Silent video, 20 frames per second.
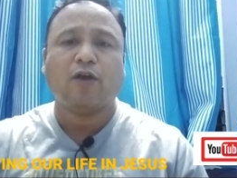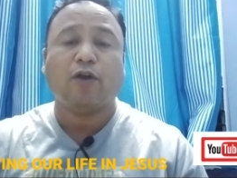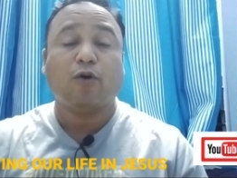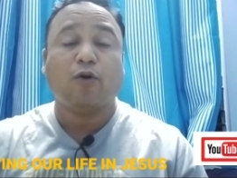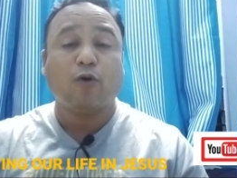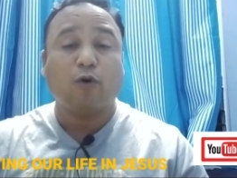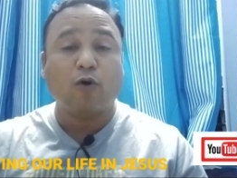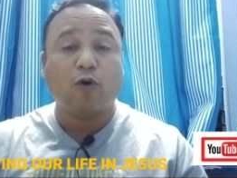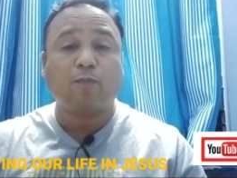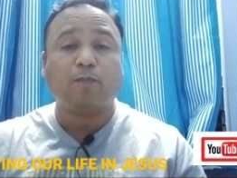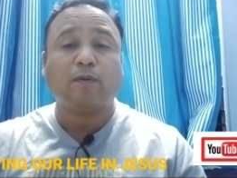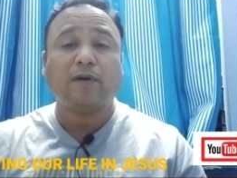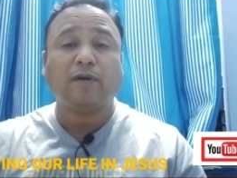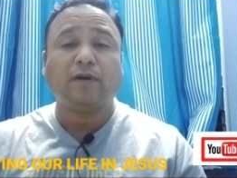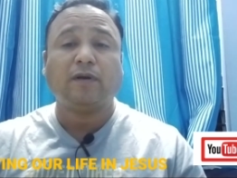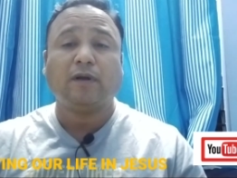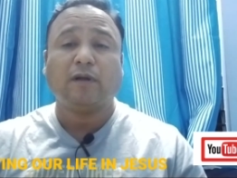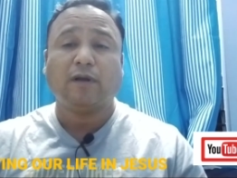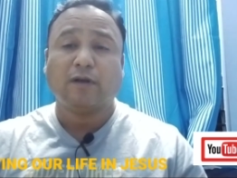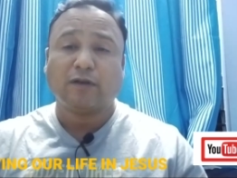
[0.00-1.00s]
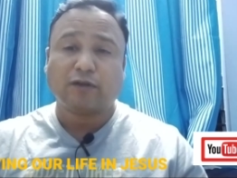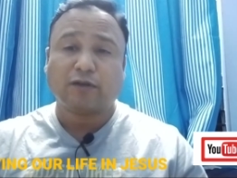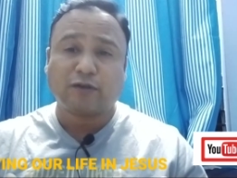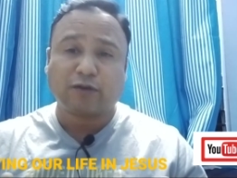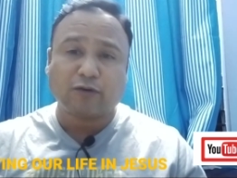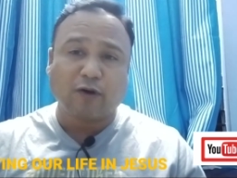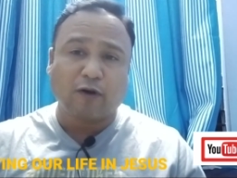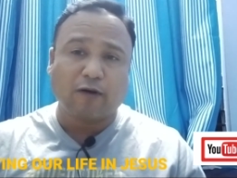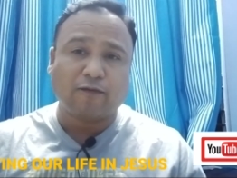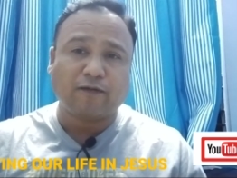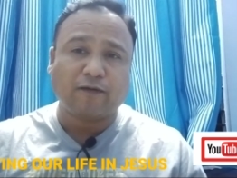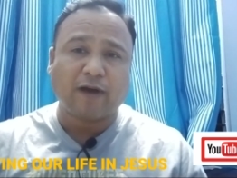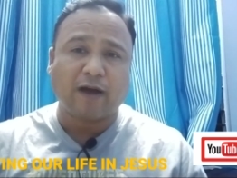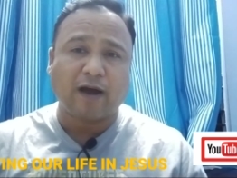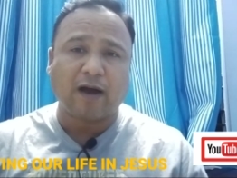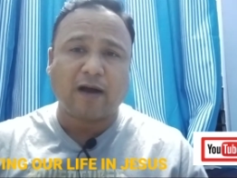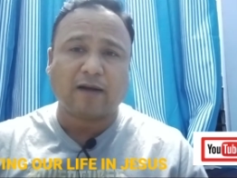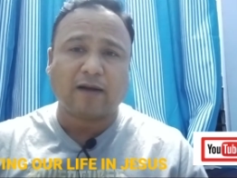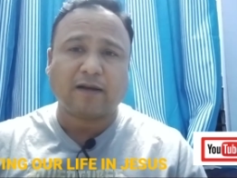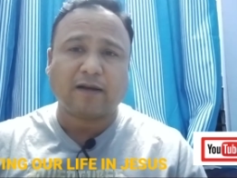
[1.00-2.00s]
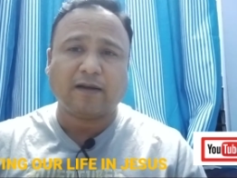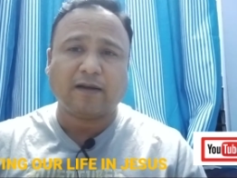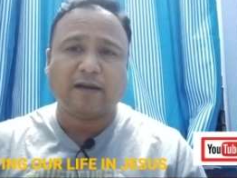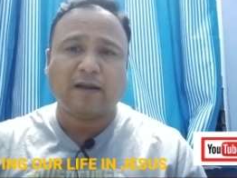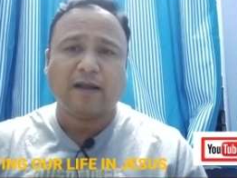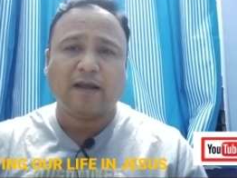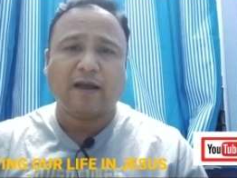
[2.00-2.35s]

open, soft hearted,